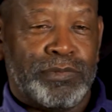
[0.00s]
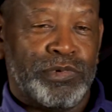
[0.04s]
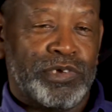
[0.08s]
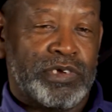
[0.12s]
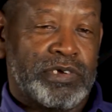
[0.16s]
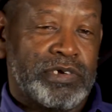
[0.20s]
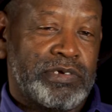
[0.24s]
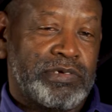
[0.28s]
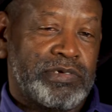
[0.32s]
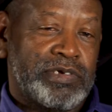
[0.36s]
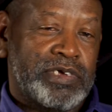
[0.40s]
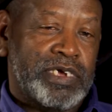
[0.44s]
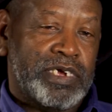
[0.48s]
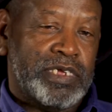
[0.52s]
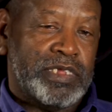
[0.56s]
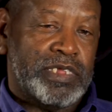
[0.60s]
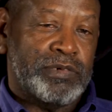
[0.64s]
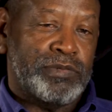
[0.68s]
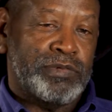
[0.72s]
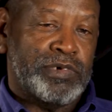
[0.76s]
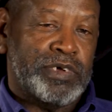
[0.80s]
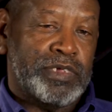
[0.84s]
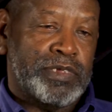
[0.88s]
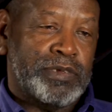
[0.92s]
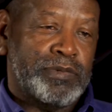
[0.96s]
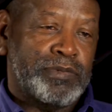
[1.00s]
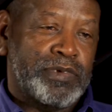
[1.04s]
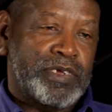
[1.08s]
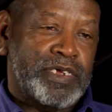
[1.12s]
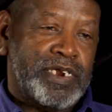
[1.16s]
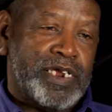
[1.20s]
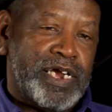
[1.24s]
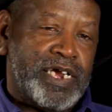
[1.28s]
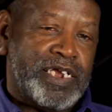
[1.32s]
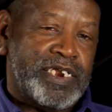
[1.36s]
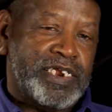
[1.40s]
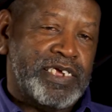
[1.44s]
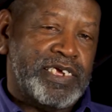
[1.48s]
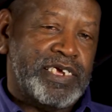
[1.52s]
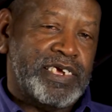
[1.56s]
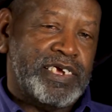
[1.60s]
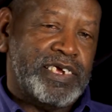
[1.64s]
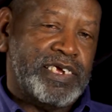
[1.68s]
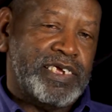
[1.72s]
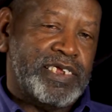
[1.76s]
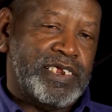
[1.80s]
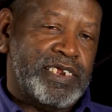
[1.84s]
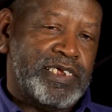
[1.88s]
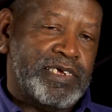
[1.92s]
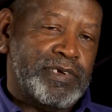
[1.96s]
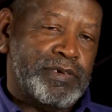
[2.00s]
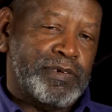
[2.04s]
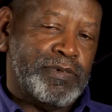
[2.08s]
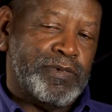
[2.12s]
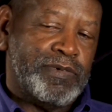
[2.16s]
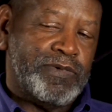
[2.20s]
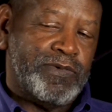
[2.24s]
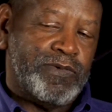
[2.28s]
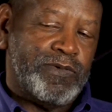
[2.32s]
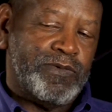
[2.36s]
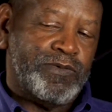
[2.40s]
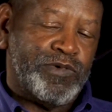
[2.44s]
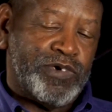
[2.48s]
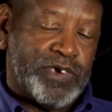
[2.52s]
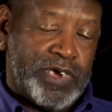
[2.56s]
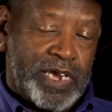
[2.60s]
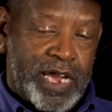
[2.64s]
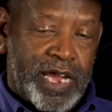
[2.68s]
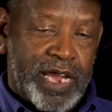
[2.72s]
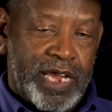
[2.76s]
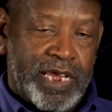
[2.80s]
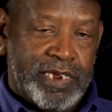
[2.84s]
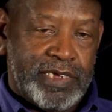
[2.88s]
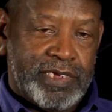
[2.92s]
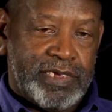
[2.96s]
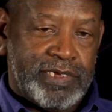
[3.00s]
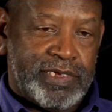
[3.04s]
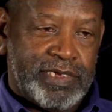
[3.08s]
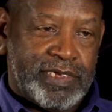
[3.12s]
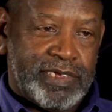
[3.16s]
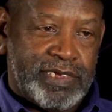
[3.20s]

because she had the wisdom that I need for guidance.